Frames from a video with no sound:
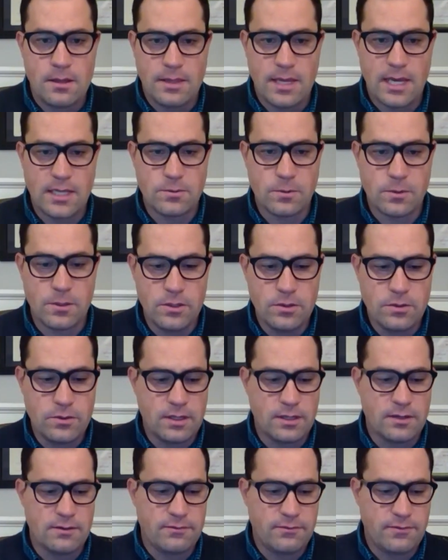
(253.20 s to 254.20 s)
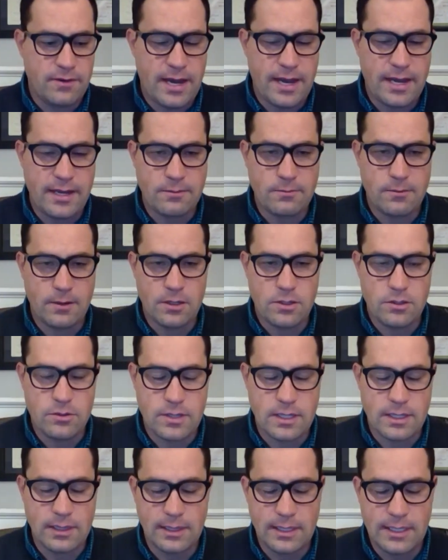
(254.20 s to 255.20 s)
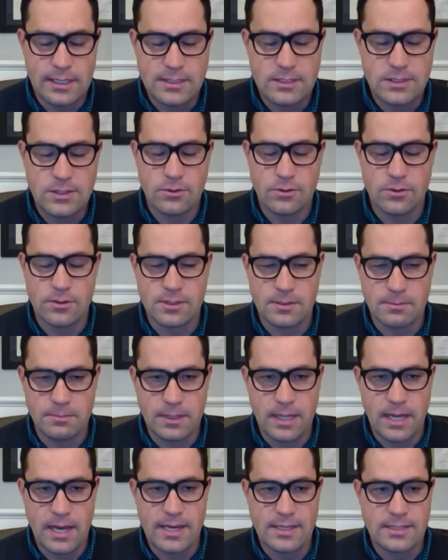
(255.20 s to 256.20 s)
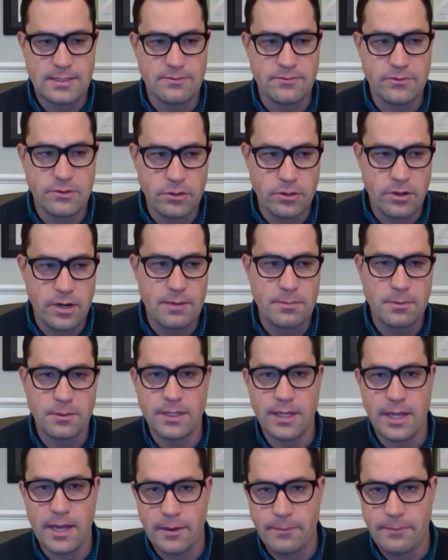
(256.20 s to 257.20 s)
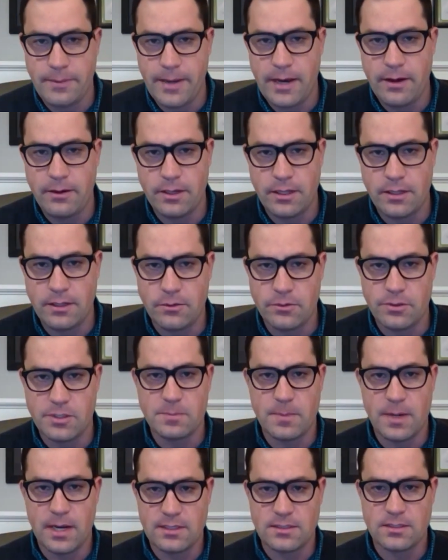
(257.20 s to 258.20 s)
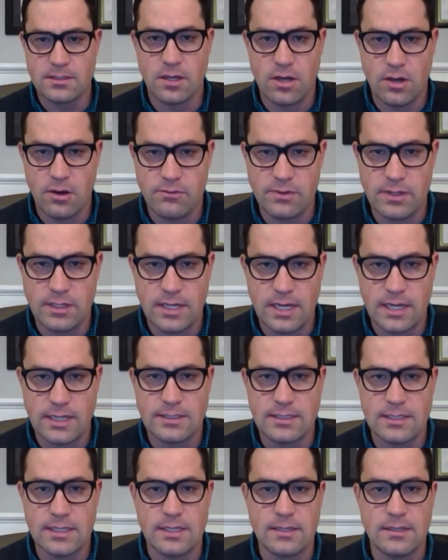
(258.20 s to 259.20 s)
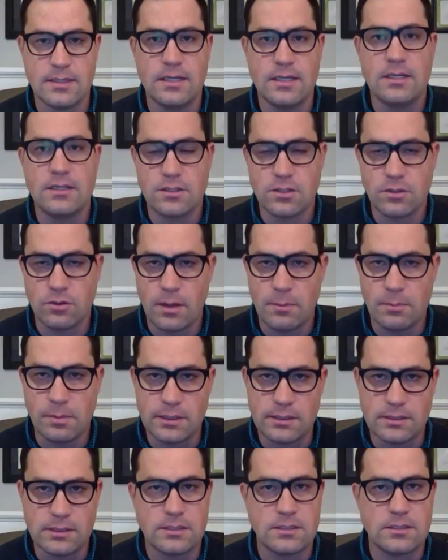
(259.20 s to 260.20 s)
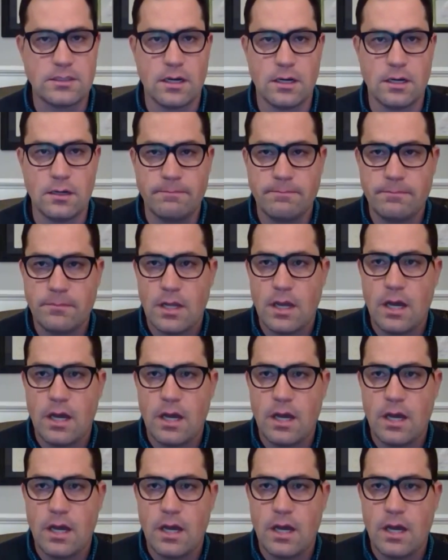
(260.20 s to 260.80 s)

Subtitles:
That's where you can find where you can list your supplies if you're able to help out in the response to COVID-19. It's a great place to start.